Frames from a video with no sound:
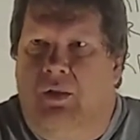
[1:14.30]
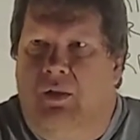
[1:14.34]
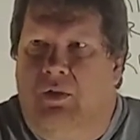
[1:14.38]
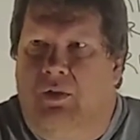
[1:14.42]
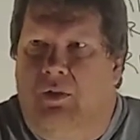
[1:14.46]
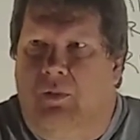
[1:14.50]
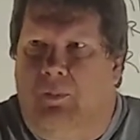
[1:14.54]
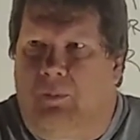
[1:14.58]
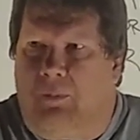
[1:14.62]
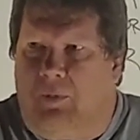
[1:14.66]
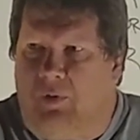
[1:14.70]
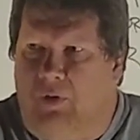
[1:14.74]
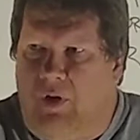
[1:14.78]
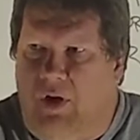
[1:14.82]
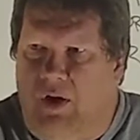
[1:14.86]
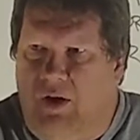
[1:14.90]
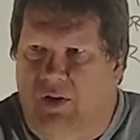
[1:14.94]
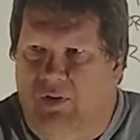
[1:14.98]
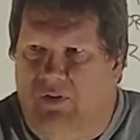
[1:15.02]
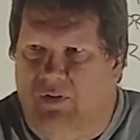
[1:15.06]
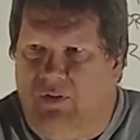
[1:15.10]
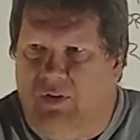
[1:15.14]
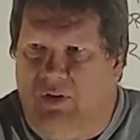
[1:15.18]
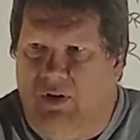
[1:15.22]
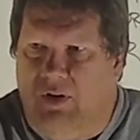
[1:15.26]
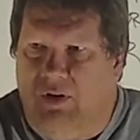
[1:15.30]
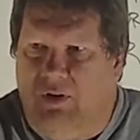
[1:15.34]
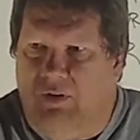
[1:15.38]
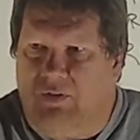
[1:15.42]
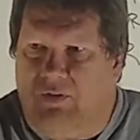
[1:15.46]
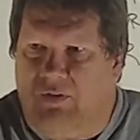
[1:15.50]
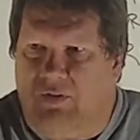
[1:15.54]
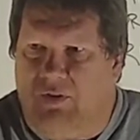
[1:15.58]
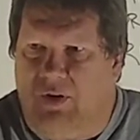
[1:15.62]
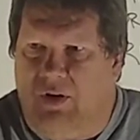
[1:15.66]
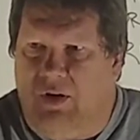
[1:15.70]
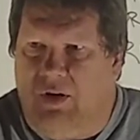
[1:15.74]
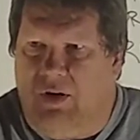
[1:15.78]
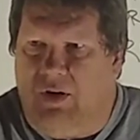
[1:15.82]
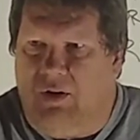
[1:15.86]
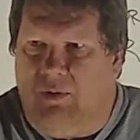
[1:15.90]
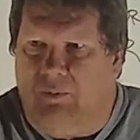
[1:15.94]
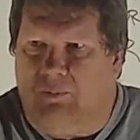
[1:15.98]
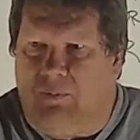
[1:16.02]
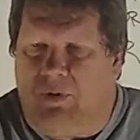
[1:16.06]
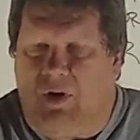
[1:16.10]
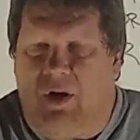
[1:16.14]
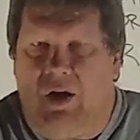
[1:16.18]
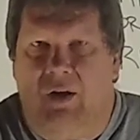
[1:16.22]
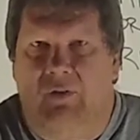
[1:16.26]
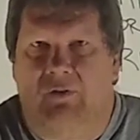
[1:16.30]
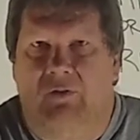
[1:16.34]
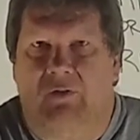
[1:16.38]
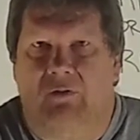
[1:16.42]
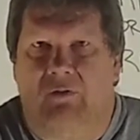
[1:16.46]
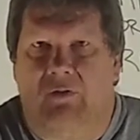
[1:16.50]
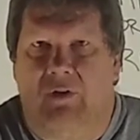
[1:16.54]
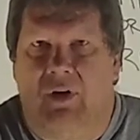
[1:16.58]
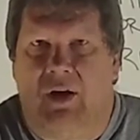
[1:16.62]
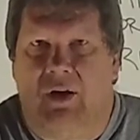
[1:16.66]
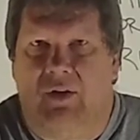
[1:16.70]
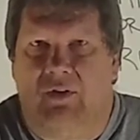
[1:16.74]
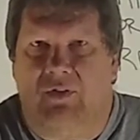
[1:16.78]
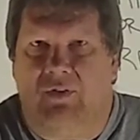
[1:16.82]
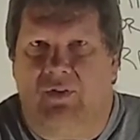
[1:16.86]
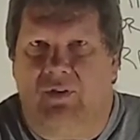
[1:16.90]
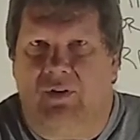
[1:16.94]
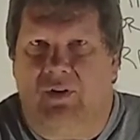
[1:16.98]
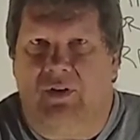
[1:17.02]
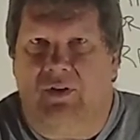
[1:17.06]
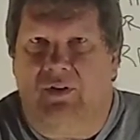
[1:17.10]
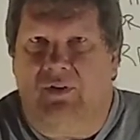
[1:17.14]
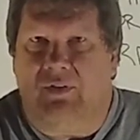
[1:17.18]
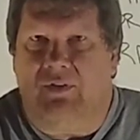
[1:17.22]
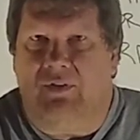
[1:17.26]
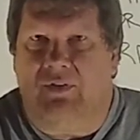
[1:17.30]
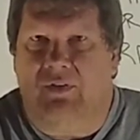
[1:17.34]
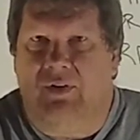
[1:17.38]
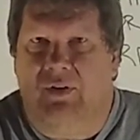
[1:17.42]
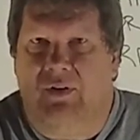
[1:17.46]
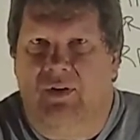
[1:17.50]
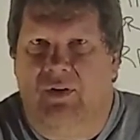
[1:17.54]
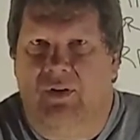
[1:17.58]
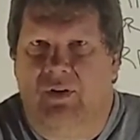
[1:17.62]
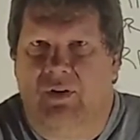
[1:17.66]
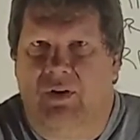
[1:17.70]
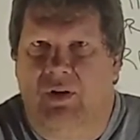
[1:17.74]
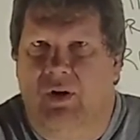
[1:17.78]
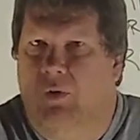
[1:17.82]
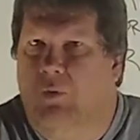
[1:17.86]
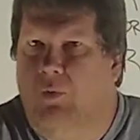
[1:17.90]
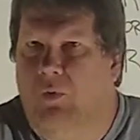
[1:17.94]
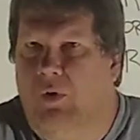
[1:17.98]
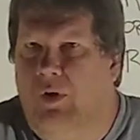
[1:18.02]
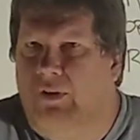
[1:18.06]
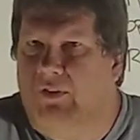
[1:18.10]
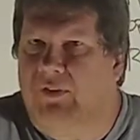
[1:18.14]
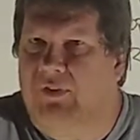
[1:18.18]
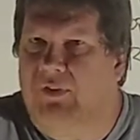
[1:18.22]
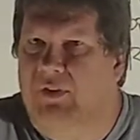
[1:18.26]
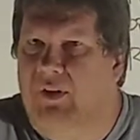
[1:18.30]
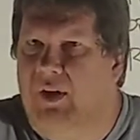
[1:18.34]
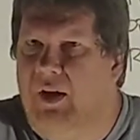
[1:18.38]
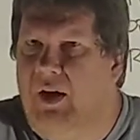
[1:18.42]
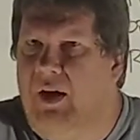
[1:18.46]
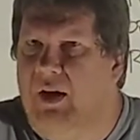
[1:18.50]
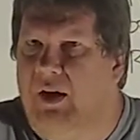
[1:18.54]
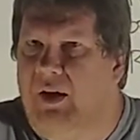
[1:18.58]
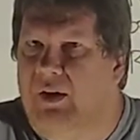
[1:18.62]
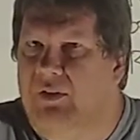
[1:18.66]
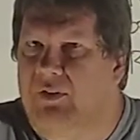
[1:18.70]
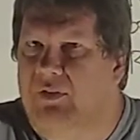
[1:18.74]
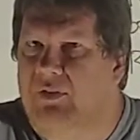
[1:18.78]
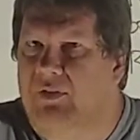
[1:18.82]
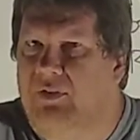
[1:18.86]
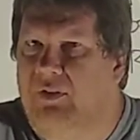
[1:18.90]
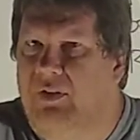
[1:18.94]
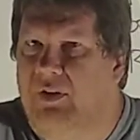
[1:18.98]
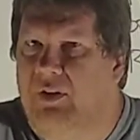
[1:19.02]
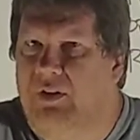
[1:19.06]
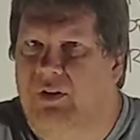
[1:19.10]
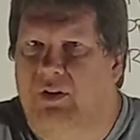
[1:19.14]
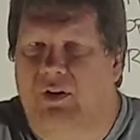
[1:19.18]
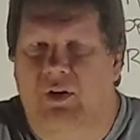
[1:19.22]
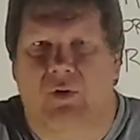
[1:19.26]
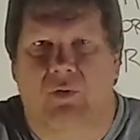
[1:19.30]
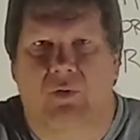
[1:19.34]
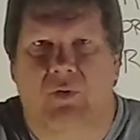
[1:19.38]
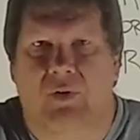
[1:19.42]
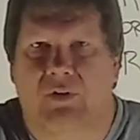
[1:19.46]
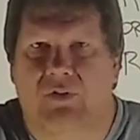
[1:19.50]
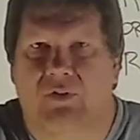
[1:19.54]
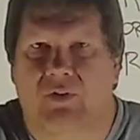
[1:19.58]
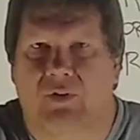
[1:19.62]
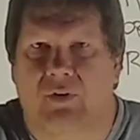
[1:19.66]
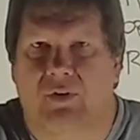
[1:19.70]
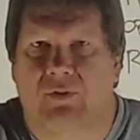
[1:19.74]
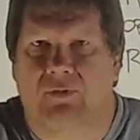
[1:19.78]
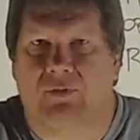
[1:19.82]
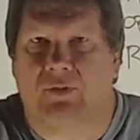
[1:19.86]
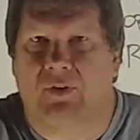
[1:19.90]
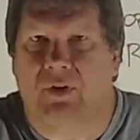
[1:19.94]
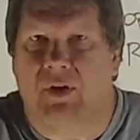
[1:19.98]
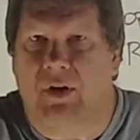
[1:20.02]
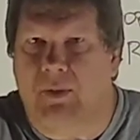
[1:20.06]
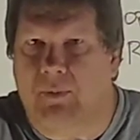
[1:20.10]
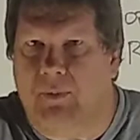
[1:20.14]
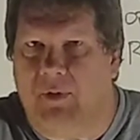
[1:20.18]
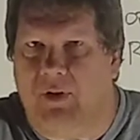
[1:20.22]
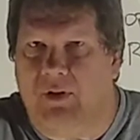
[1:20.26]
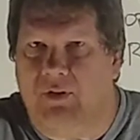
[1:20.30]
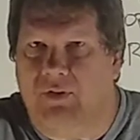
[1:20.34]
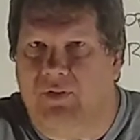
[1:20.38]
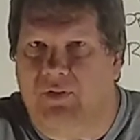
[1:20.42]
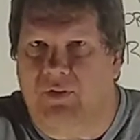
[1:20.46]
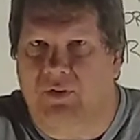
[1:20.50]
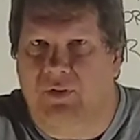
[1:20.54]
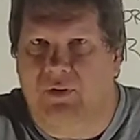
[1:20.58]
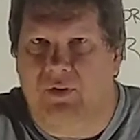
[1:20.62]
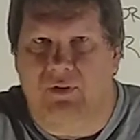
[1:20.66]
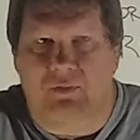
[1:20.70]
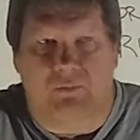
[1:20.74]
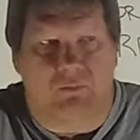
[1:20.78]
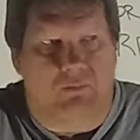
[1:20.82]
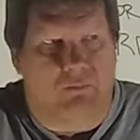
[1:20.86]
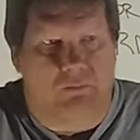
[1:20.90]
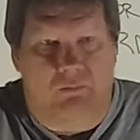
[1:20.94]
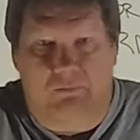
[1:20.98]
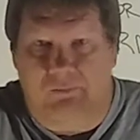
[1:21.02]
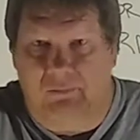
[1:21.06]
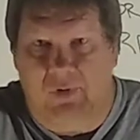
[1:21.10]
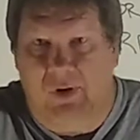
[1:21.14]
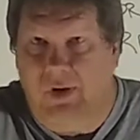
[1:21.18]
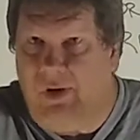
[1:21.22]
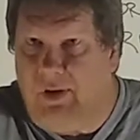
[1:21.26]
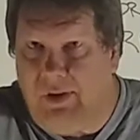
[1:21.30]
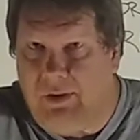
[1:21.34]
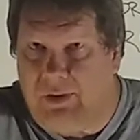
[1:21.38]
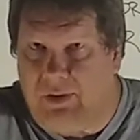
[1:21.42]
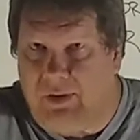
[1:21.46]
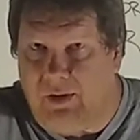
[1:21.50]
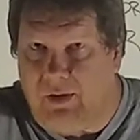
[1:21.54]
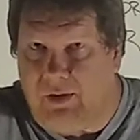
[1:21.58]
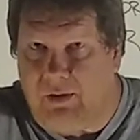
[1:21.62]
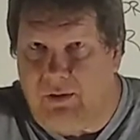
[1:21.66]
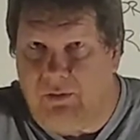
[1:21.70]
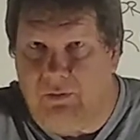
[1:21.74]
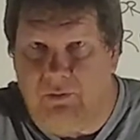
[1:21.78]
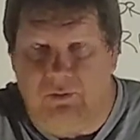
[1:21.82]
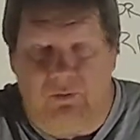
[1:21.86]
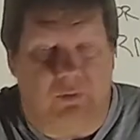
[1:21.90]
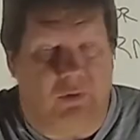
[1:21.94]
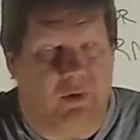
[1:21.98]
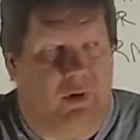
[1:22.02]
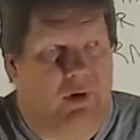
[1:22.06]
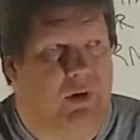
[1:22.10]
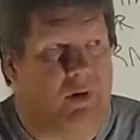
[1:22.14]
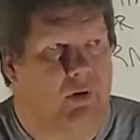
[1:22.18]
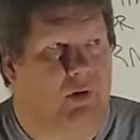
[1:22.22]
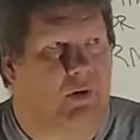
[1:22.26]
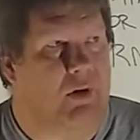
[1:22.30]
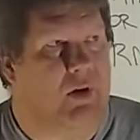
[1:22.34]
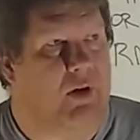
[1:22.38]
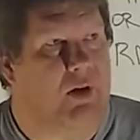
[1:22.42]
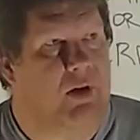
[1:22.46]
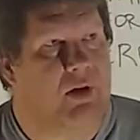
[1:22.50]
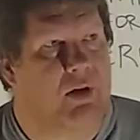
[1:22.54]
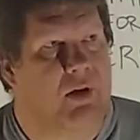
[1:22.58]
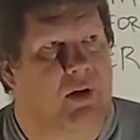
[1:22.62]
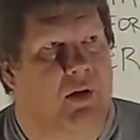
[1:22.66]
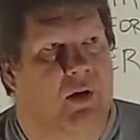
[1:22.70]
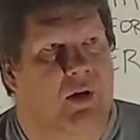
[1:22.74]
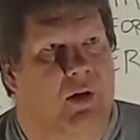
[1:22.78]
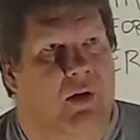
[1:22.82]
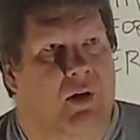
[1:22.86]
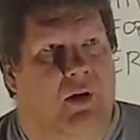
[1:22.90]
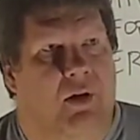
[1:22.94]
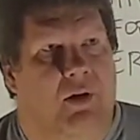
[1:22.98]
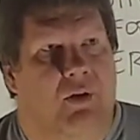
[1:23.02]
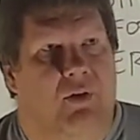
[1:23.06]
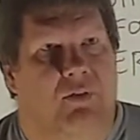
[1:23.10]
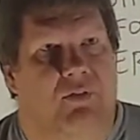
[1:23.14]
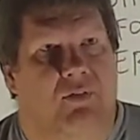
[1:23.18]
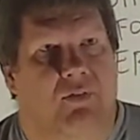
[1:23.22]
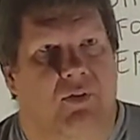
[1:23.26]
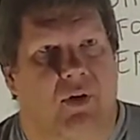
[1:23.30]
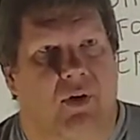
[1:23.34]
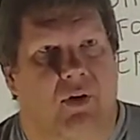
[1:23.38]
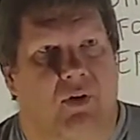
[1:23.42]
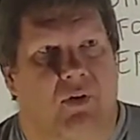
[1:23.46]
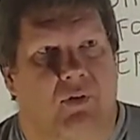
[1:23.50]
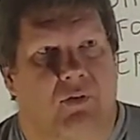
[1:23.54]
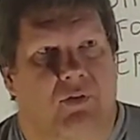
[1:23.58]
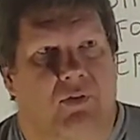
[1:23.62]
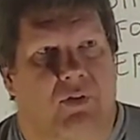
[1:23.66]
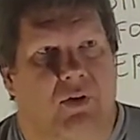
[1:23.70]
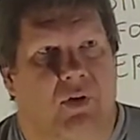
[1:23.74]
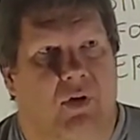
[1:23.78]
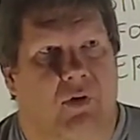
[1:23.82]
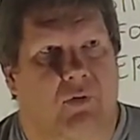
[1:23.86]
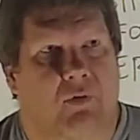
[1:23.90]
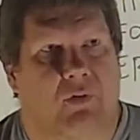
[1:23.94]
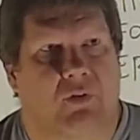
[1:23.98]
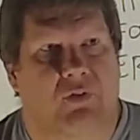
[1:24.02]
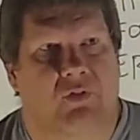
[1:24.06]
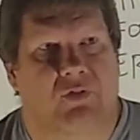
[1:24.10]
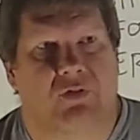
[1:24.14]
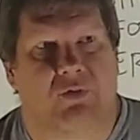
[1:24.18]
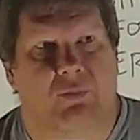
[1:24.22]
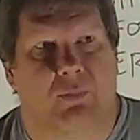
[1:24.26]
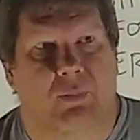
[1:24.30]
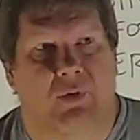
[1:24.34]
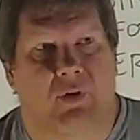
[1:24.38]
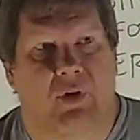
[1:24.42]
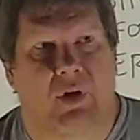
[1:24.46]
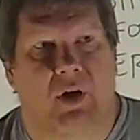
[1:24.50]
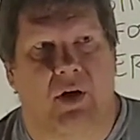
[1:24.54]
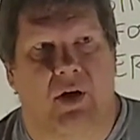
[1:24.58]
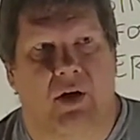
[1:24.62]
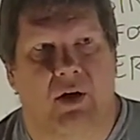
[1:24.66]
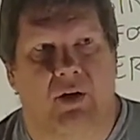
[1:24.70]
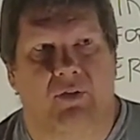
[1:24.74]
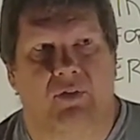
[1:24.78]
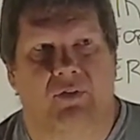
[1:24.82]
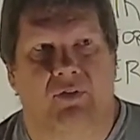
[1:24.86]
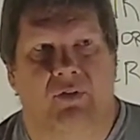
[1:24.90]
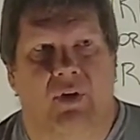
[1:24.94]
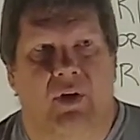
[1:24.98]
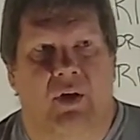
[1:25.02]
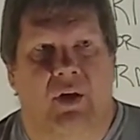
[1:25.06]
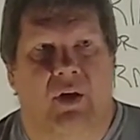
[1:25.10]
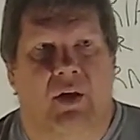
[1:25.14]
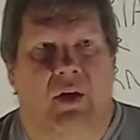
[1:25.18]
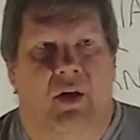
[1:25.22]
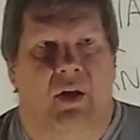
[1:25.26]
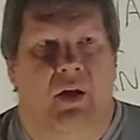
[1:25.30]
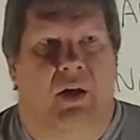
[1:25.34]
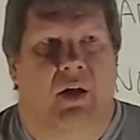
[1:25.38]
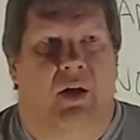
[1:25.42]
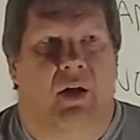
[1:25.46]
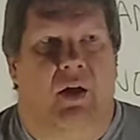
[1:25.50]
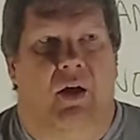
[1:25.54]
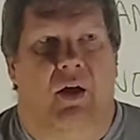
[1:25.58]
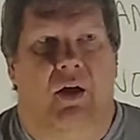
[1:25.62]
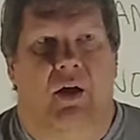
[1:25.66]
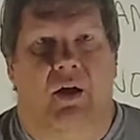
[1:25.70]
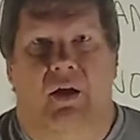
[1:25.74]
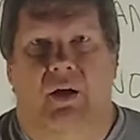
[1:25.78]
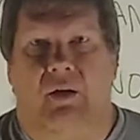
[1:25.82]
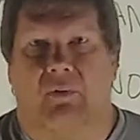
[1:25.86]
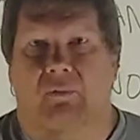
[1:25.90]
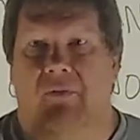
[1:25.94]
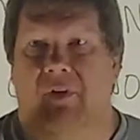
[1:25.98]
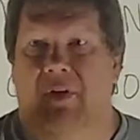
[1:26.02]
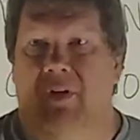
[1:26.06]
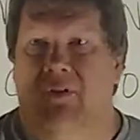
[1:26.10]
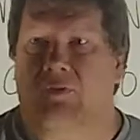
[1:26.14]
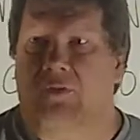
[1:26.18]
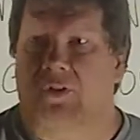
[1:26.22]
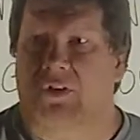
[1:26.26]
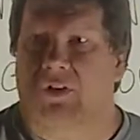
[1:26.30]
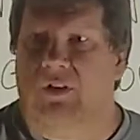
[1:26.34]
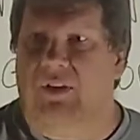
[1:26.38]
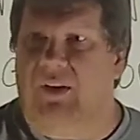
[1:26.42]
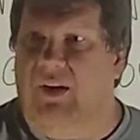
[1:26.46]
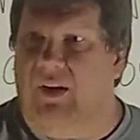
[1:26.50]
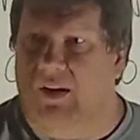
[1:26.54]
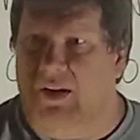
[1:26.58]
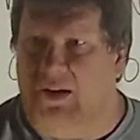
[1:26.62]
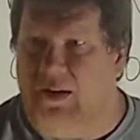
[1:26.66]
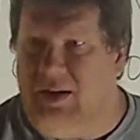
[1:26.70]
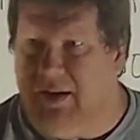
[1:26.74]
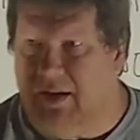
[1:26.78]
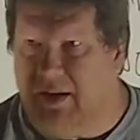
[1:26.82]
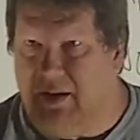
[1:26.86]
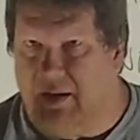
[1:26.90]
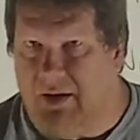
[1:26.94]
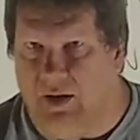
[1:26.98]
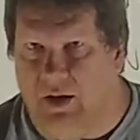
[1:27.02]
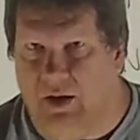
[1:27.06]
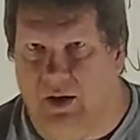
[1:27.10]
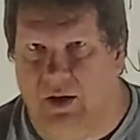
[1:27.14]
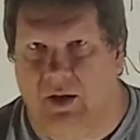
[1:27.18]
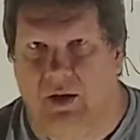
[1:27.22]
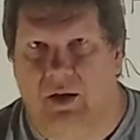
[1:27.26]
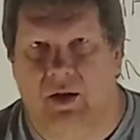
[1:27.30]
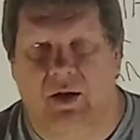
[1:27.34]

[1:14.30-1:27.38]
the president's private residence, you know, what's next? You know, what's off limits? Nothing, really. So to no one's surprise, they've indicted